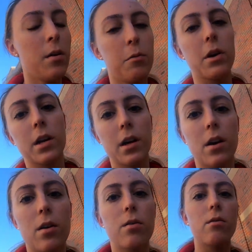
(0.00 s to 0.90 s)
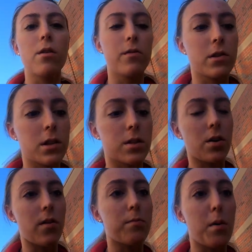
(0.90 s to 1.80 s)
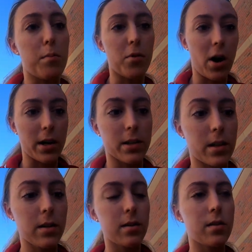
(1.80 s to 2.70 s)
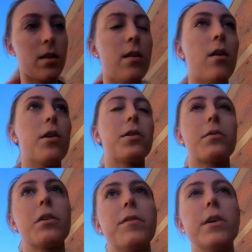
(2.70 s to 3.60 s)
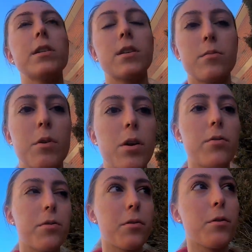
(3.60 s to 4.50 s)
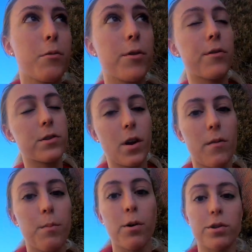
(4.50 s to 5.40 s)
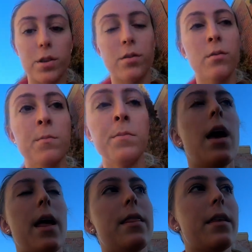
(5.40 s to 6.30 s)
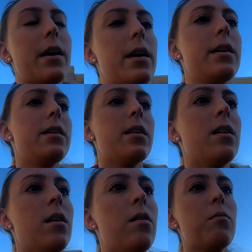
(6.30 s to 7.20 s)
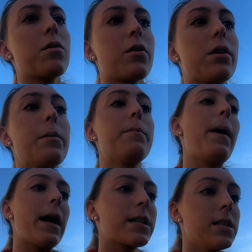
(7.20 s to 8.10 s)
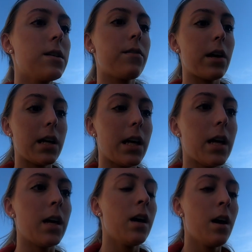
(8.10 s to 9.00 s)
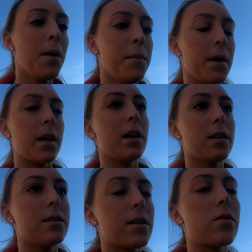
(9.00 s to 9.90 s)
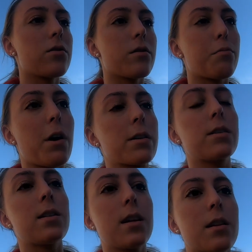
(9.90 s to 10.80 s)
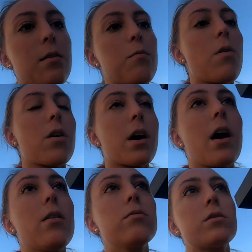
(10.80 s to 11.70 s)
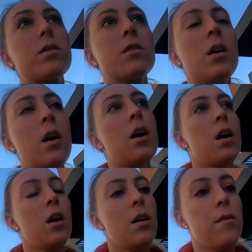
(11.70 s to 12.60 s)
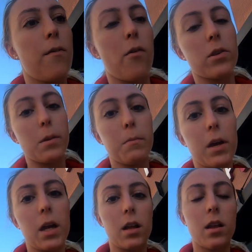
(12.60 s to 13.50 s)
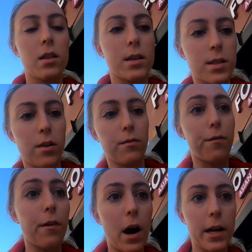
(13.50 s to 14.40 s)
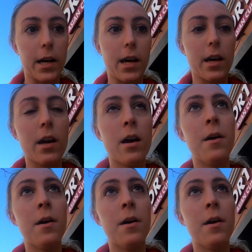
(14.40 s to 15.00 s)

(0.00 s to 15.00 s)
We're gonna go over to softball practice, all three of us, because we all three work for softball too. And then we're going back to Devaney because the girls are practicing their walkouts for the meet that's on Friday.